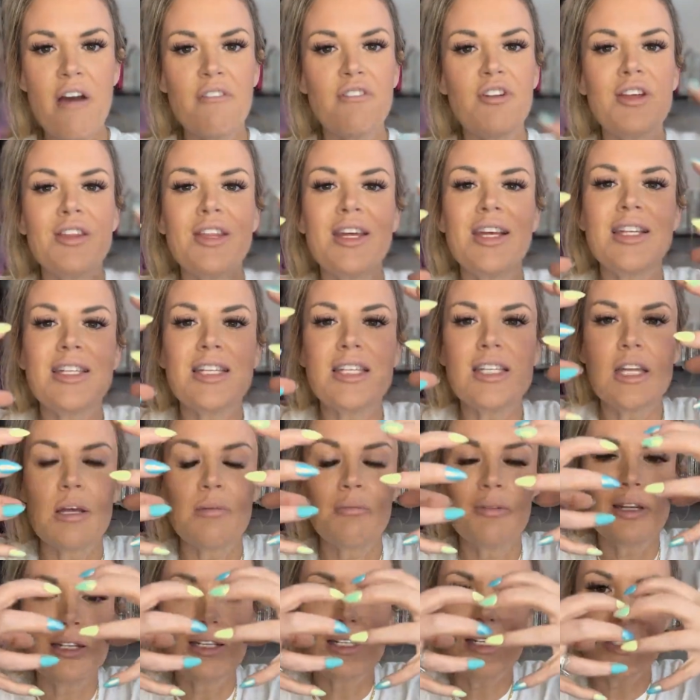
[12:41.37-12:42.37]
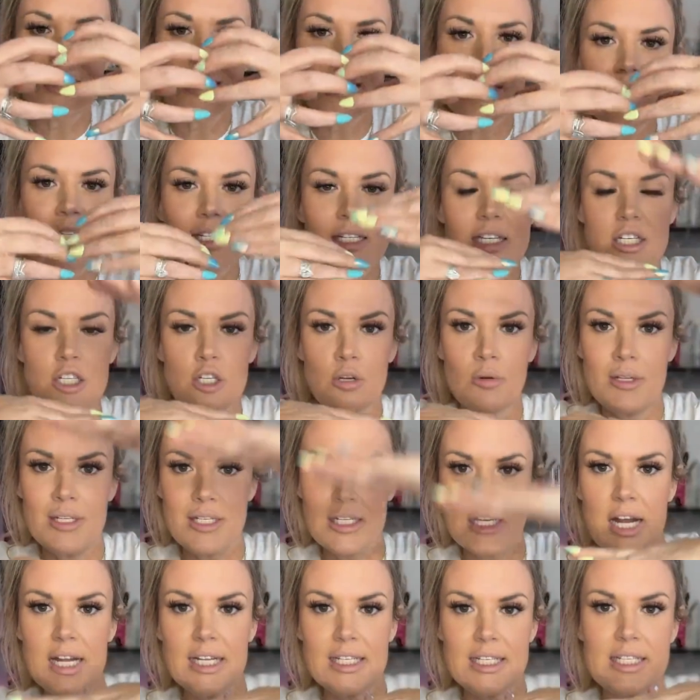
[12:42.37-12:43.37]
Everything's the same consistency, so
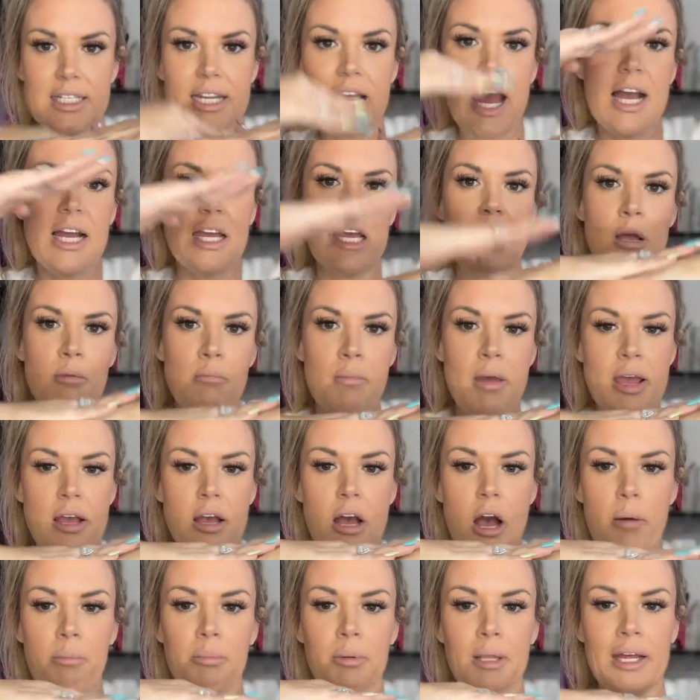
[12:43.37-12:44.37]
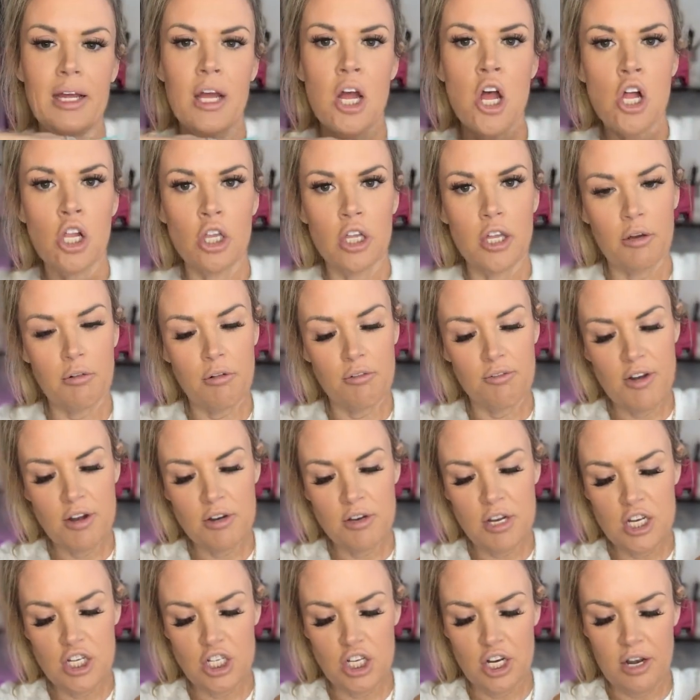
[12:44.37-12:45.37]
it's not stacking makeup like liquid
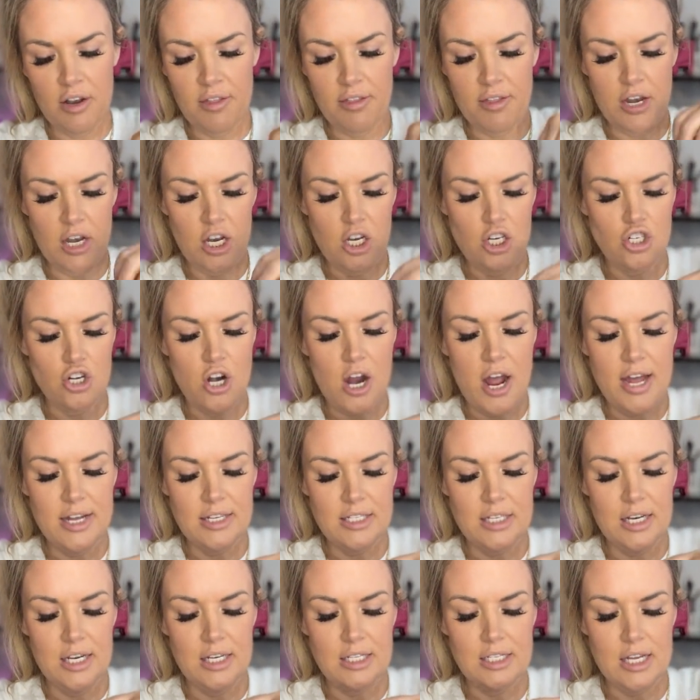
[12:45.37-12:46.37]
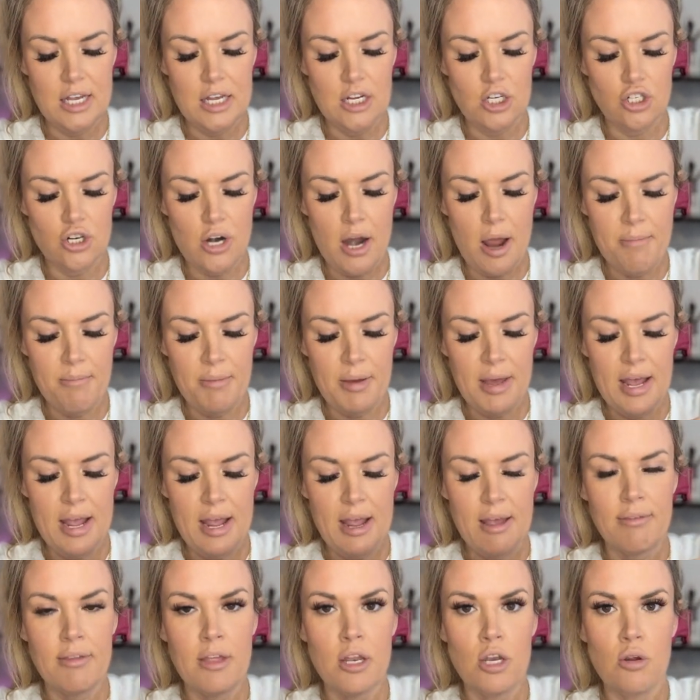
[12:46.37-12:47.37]
foundation and then it dries and it's like dry
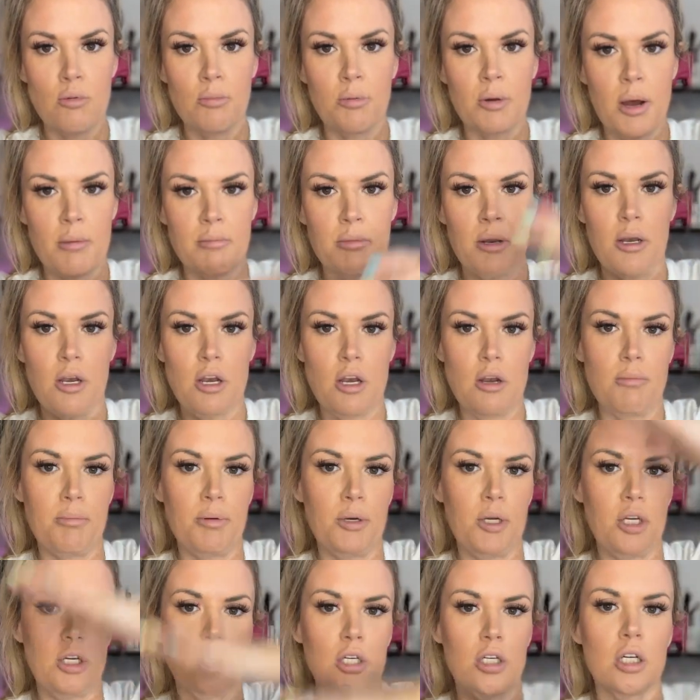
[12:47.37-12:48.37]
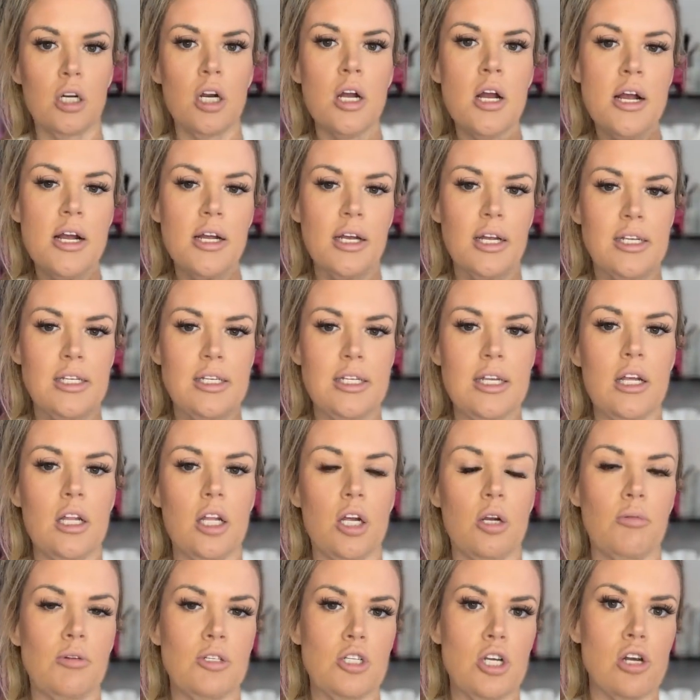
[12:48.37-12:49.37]
paint, and then you come in and you put your
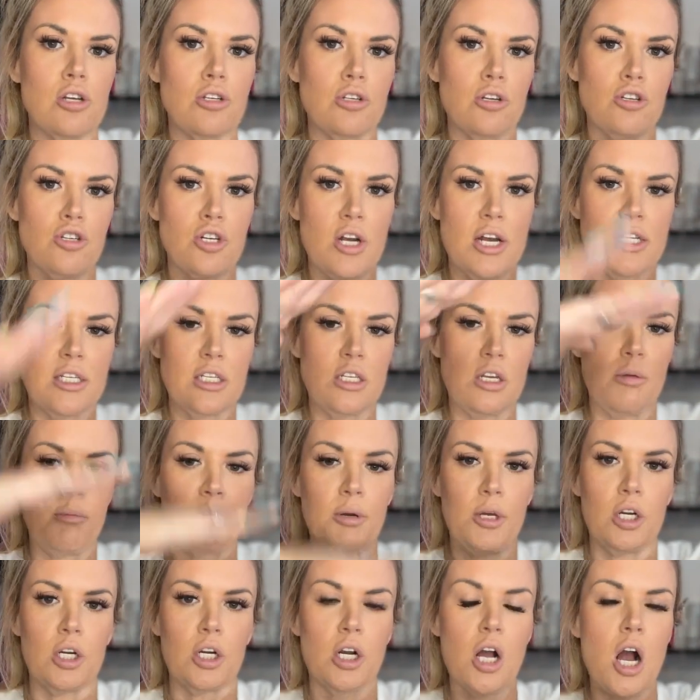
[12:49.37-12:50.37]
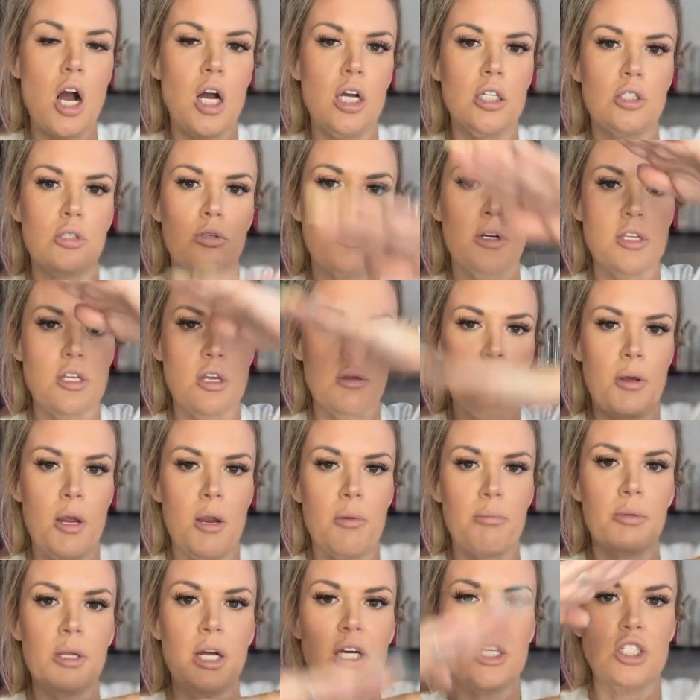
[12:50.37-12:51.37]
concealer, which also dries, and then you put your contour, and then you put
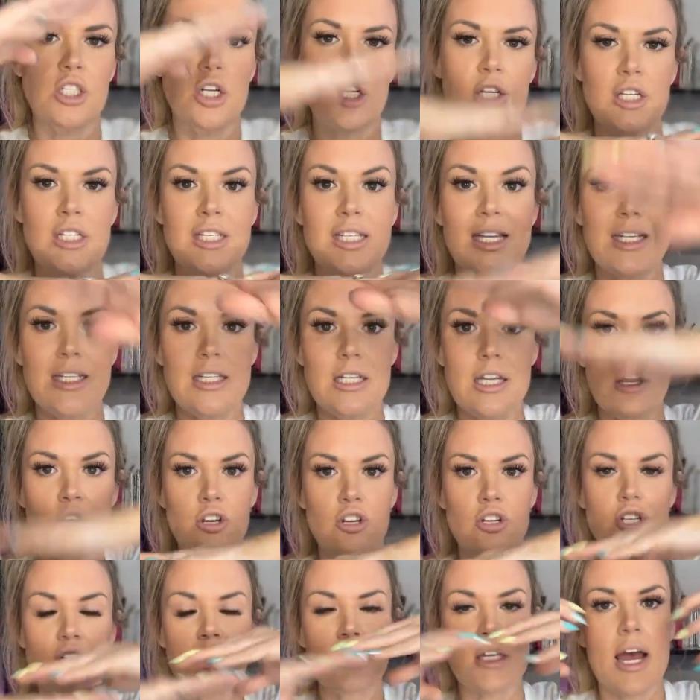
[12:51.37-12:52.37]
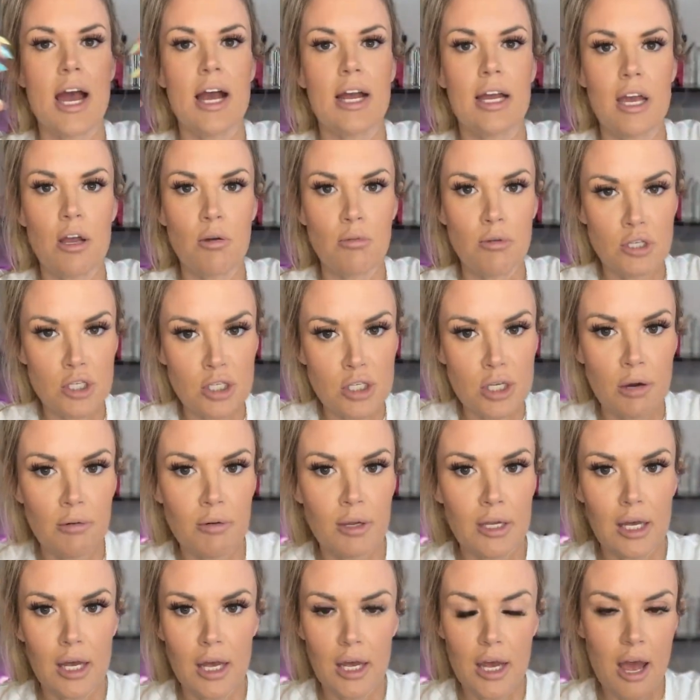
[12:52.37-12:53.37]
your blush and all these things, and now you're stacking, which is how
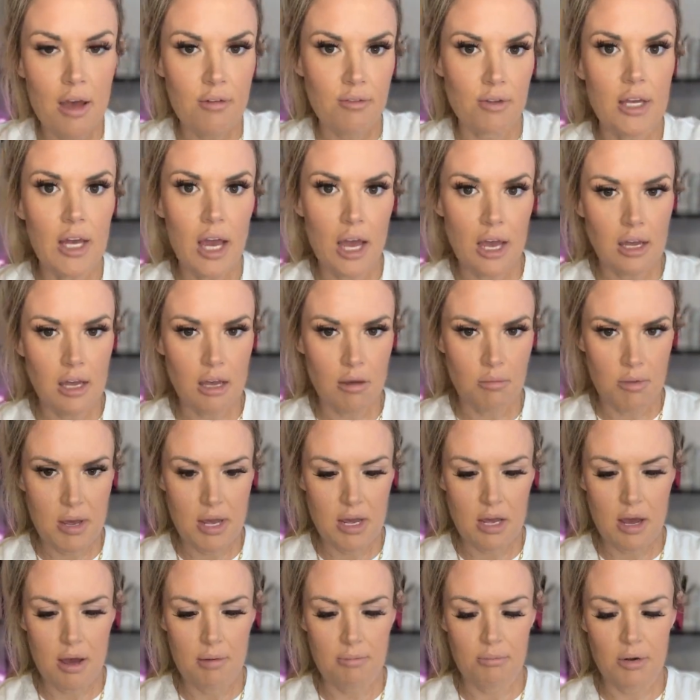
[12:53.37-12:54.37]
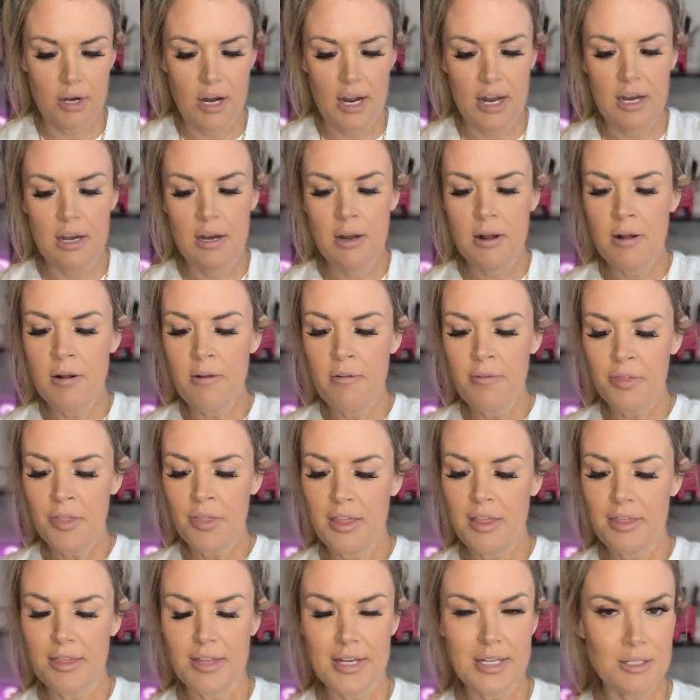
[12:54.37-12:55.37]
we get heavy cakey makeup, right?
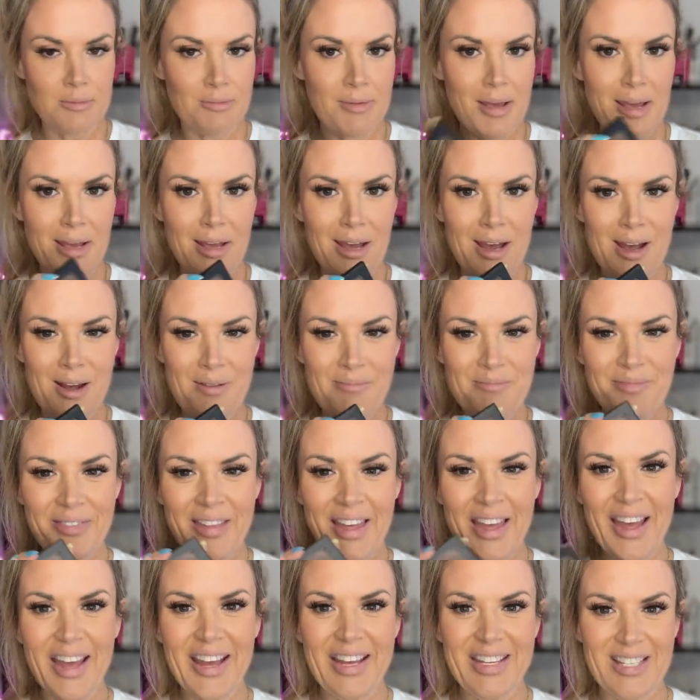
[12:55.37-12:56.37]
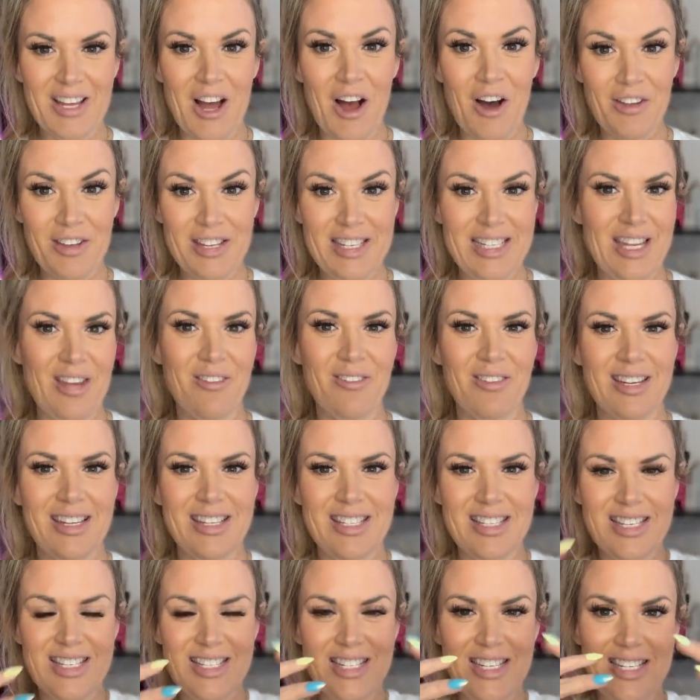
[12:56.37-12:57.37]
This makeup is all the same
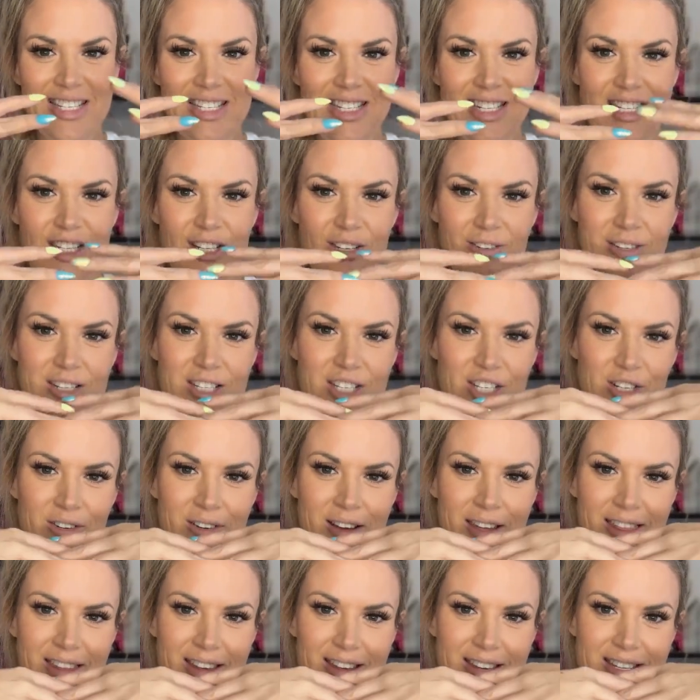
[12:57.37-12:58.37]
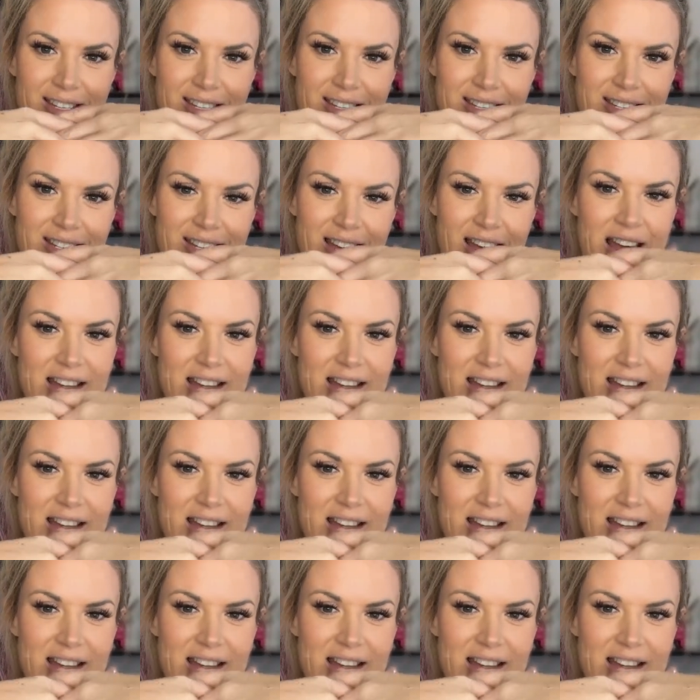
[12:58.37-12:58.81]
consistency, so it's doing this.